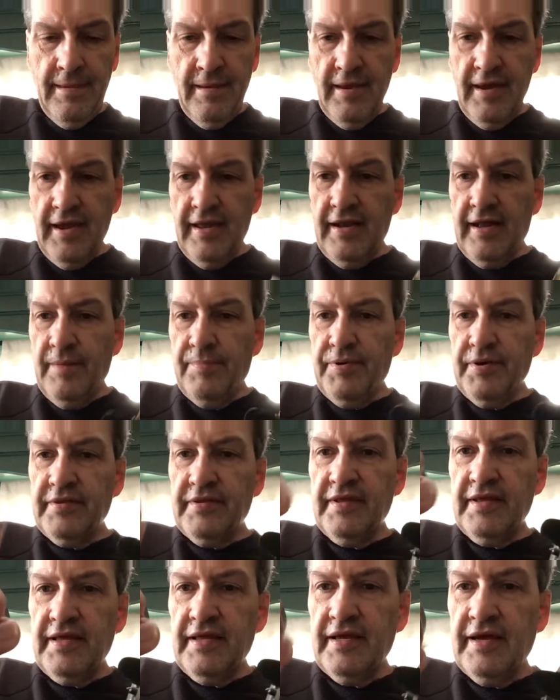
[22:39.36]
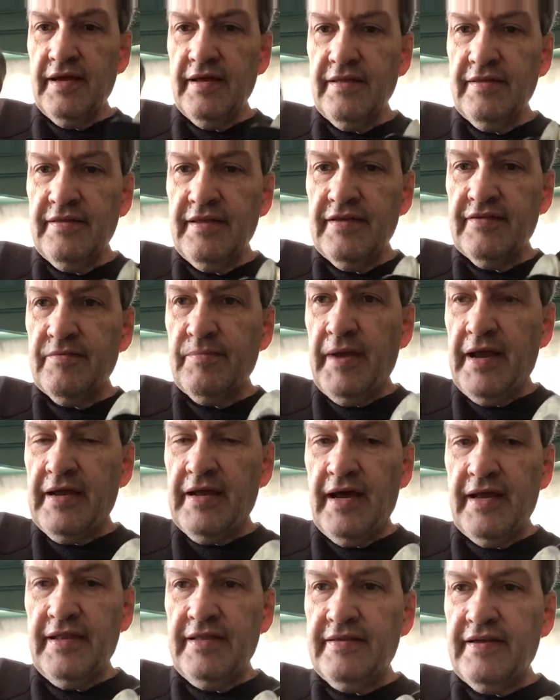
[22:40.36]
And I'll put the disc back
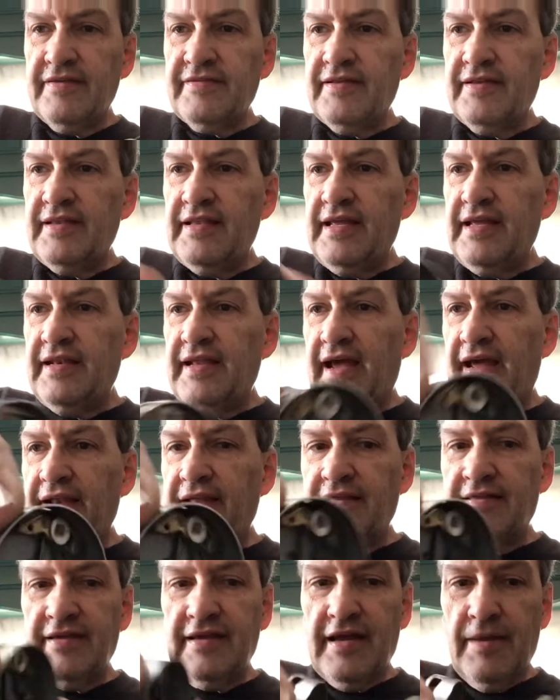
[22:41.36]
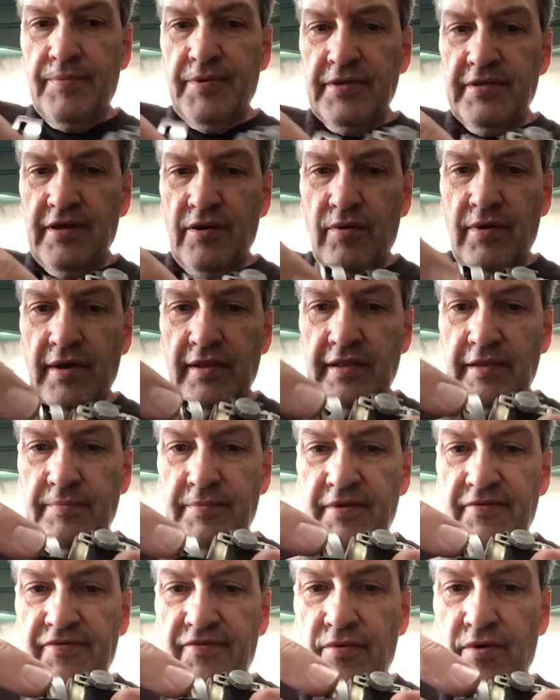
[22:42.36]
on. It doesn't need anything. I put the oil in
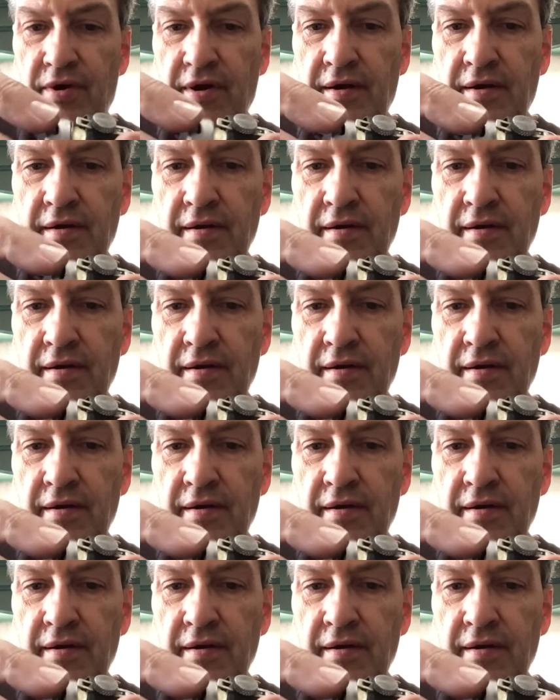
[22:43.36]
before.